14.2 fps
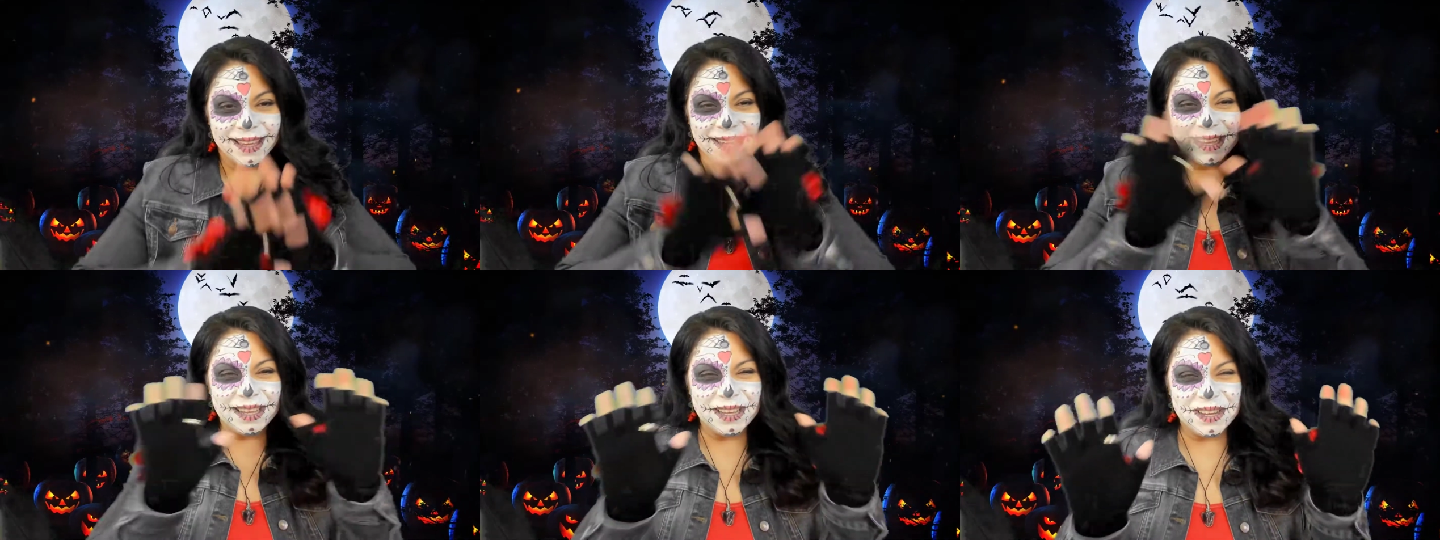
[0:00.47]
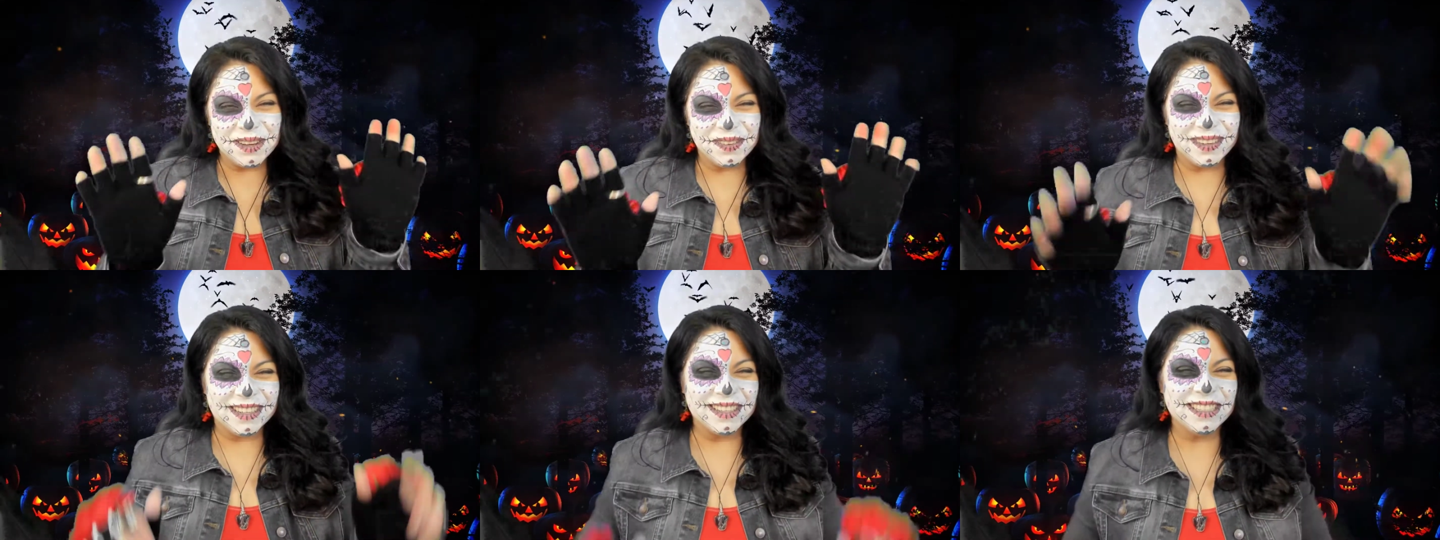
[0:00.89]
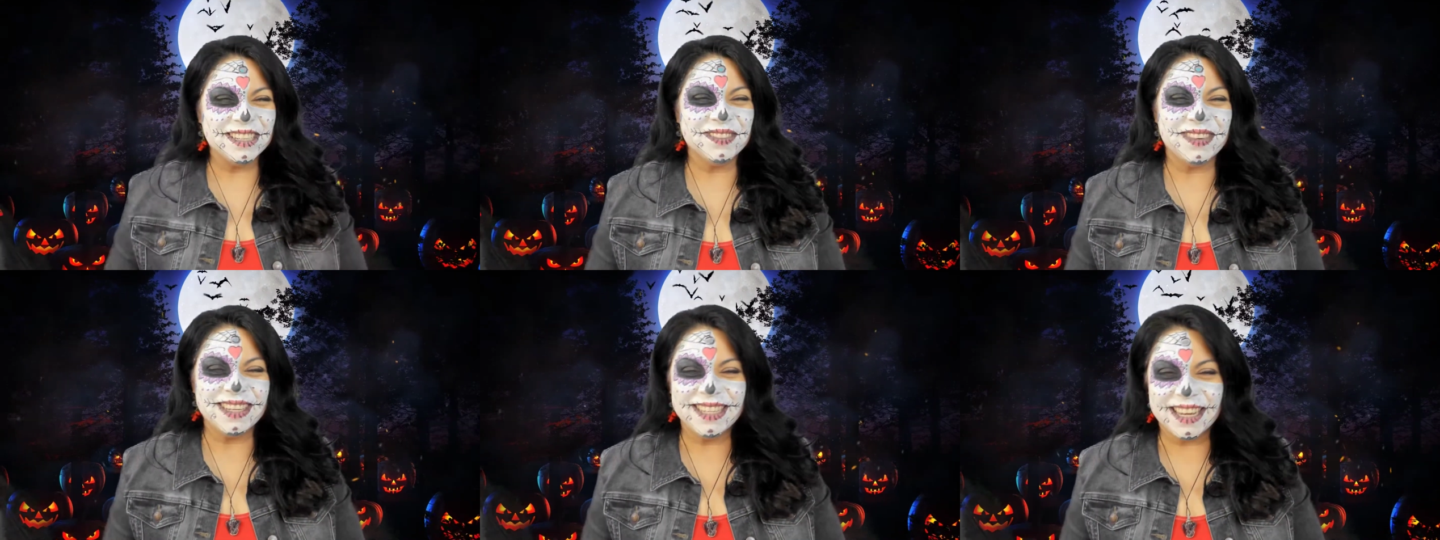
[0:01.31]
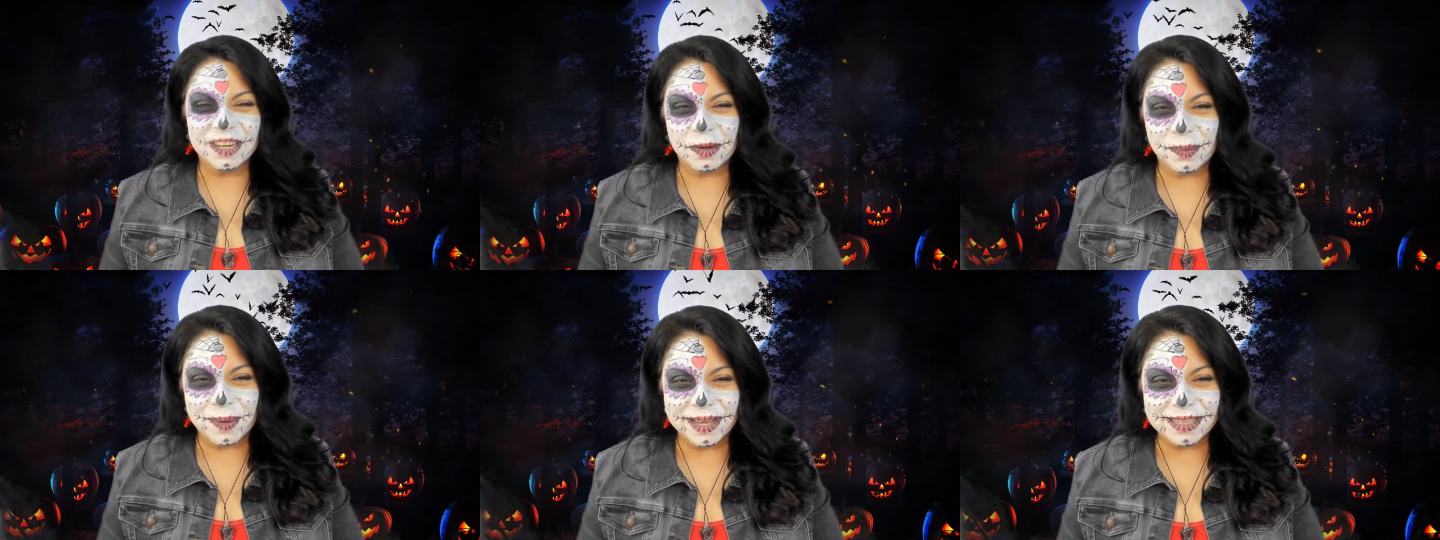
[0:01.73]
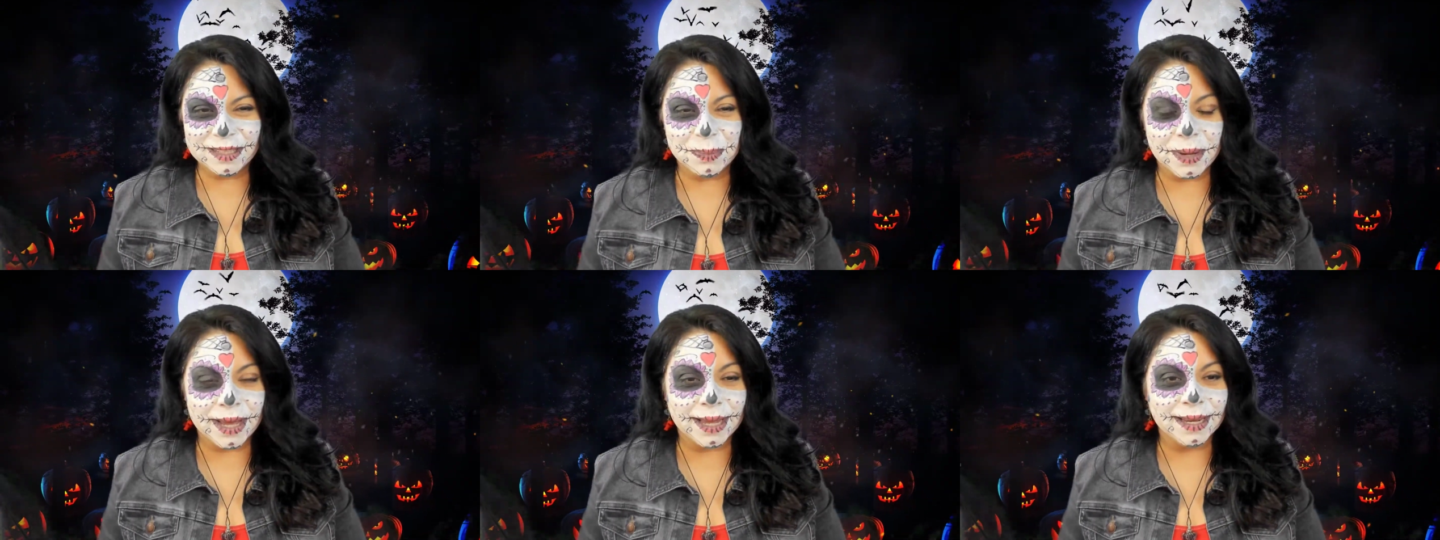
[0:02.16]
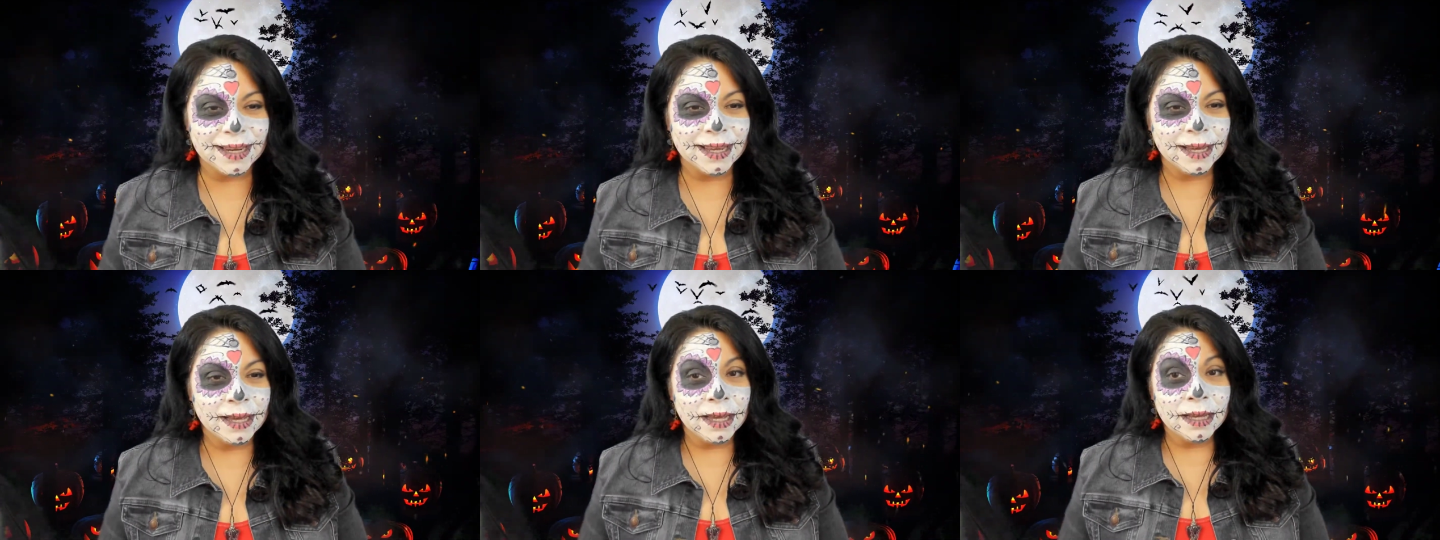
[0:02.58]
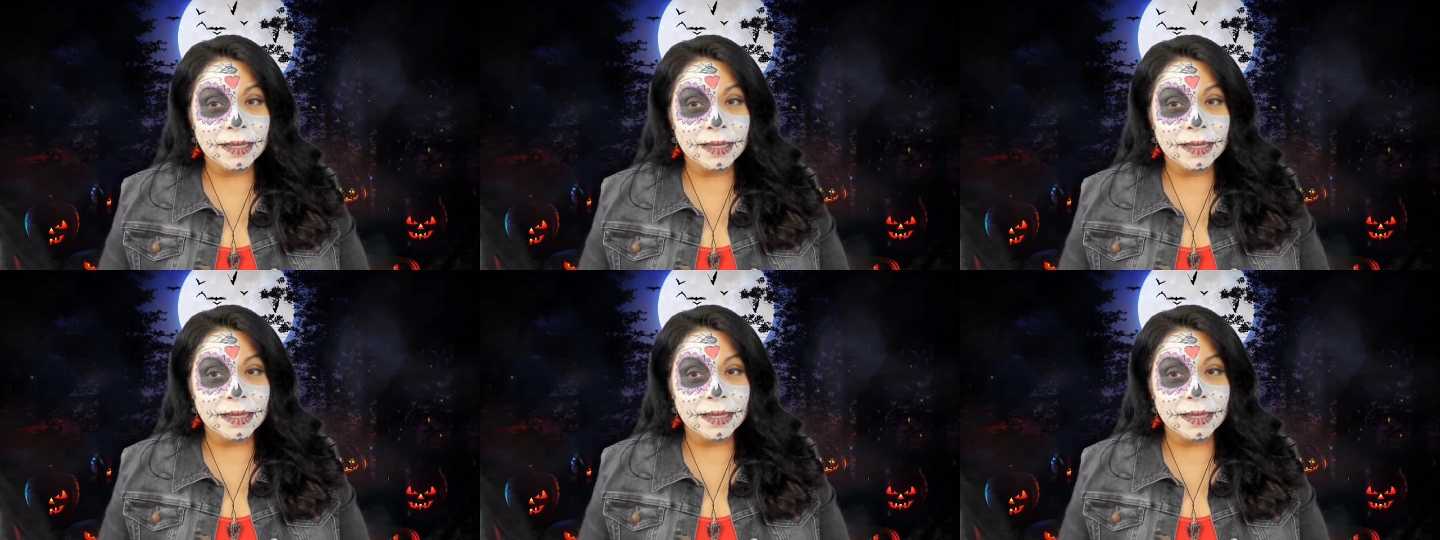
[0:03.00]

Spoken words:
Hello, welcome to my channel, Maine's Mind.